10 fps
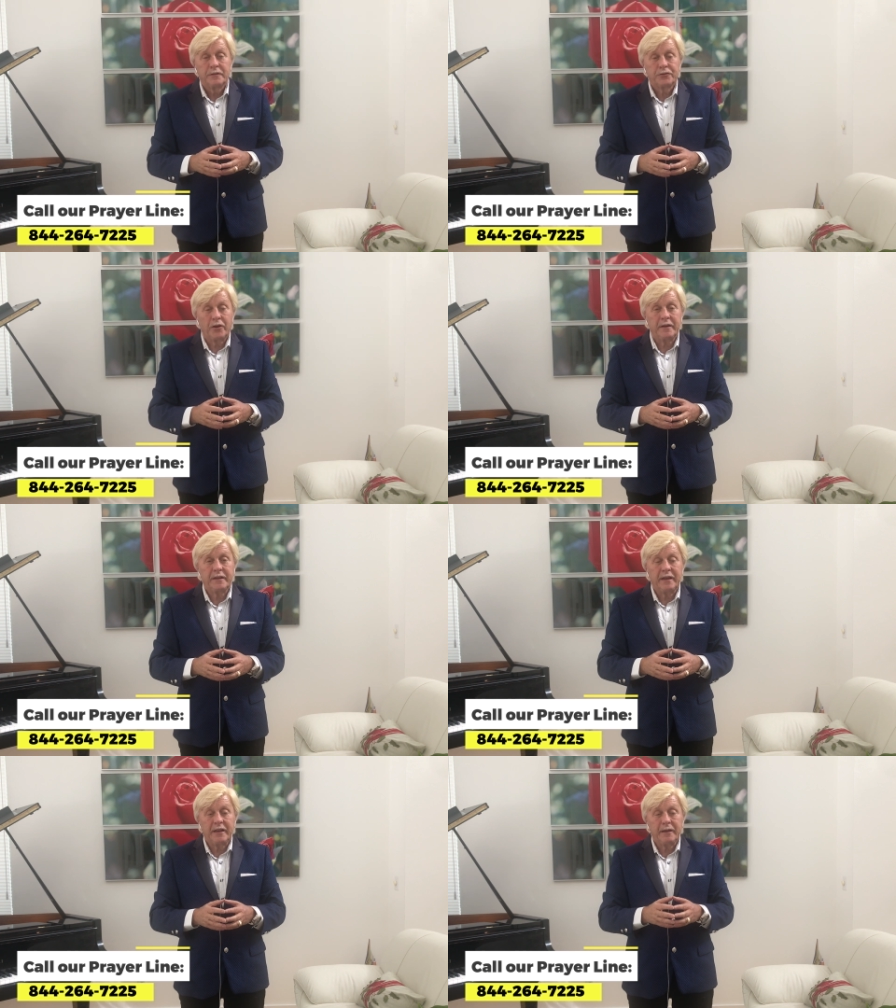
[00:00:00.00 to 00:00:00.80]
trying to
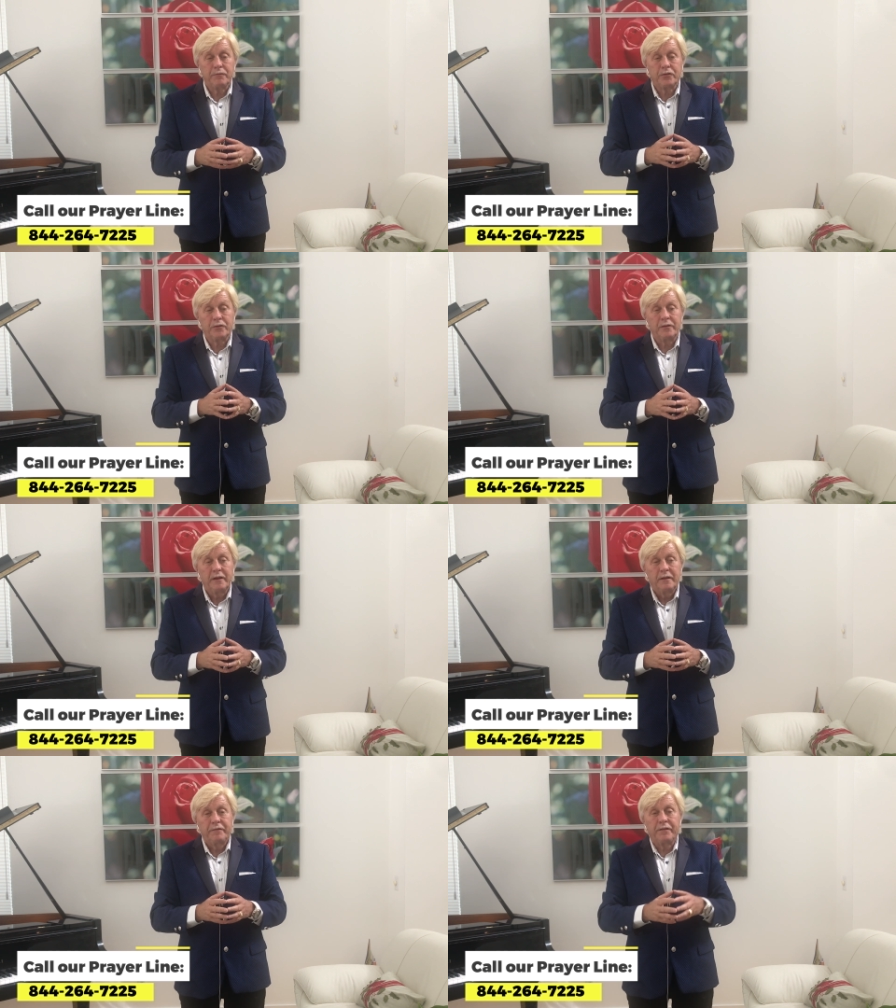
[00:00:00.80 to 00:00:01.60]
get him to
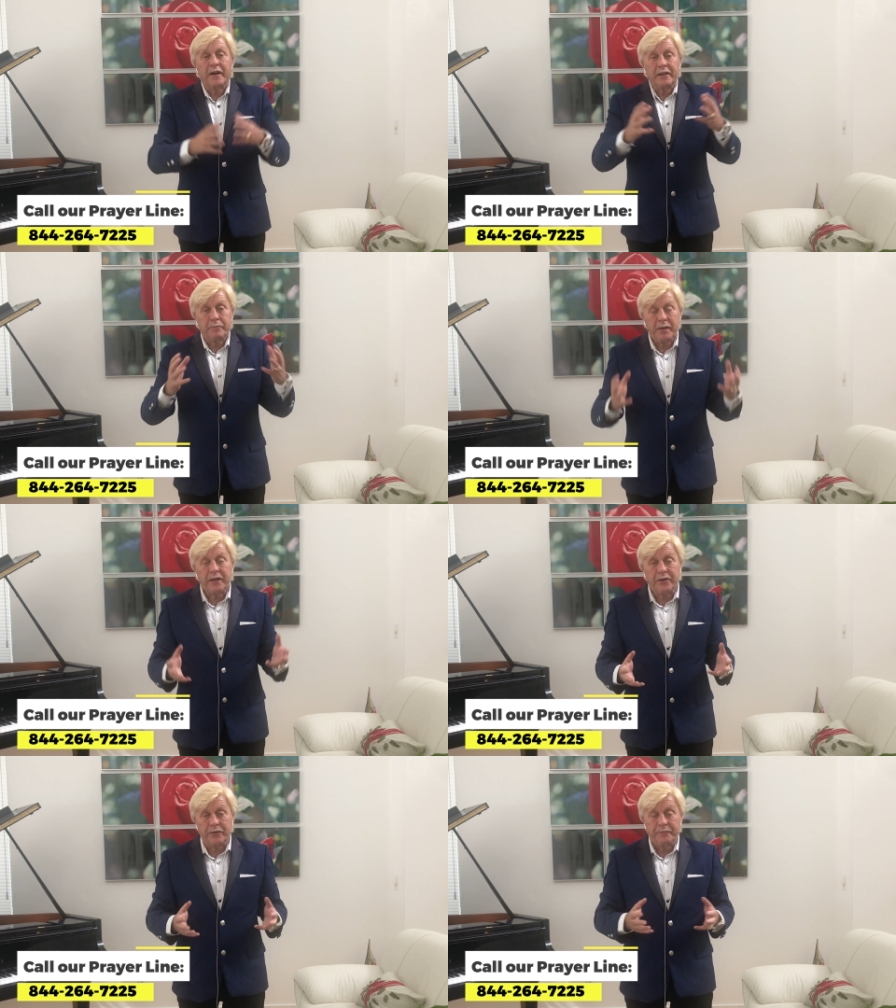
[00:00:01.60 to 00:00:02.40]
fight
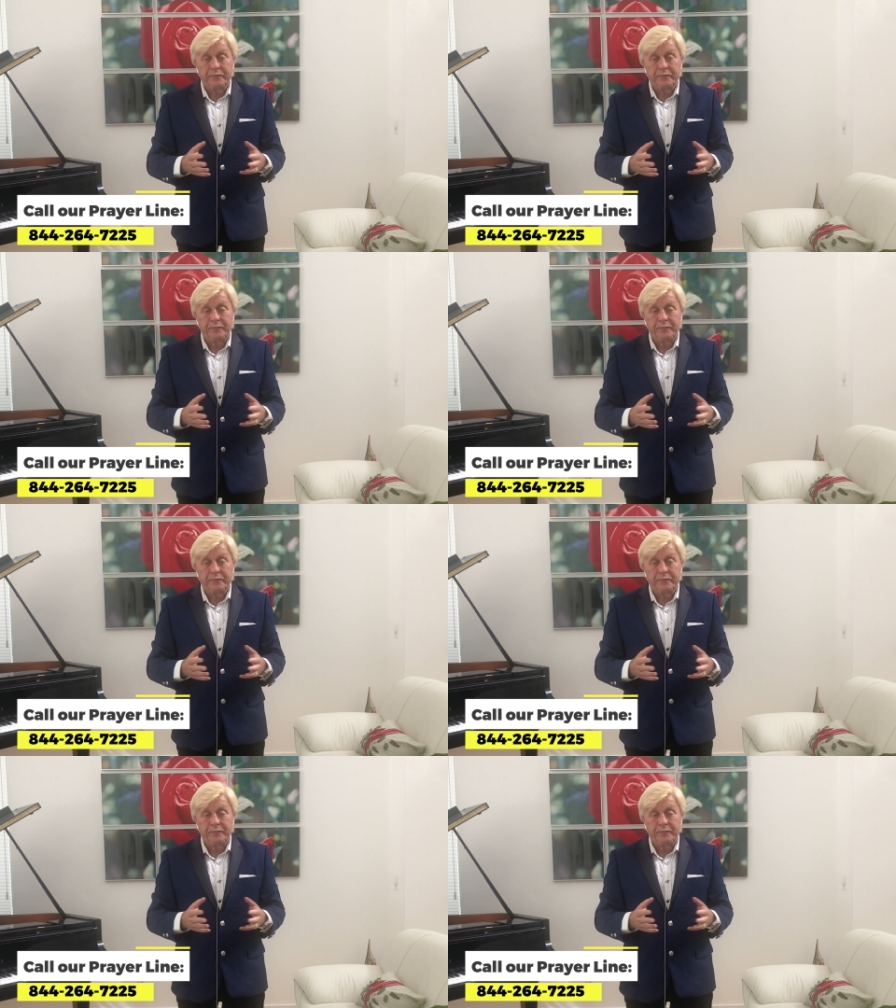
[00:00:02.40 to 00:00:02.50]
Peter,